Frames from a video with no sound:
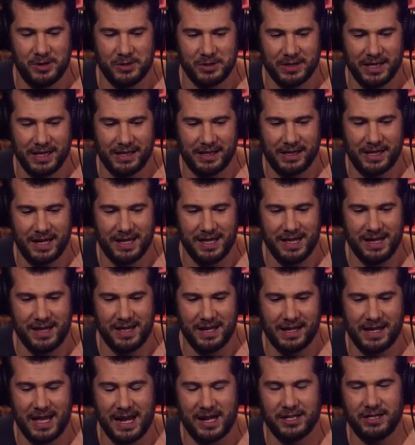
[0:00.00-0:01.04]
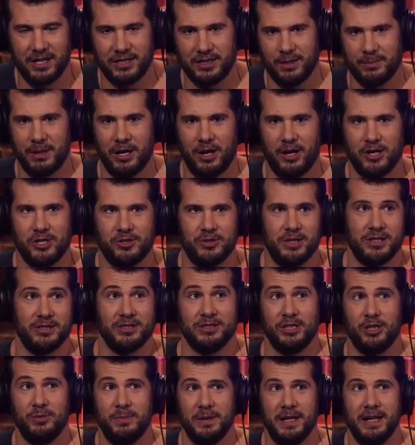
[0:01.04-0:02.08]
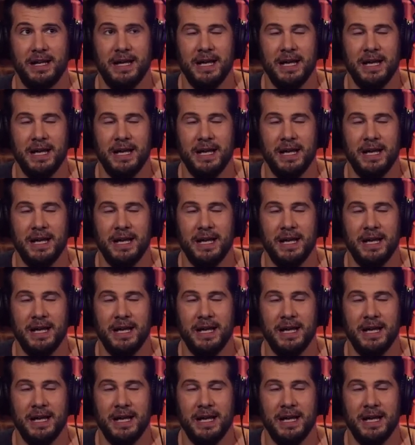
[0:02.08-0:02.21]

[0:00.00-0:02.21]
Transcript: I was like, I kind of tugged at my heartstrings a little bit.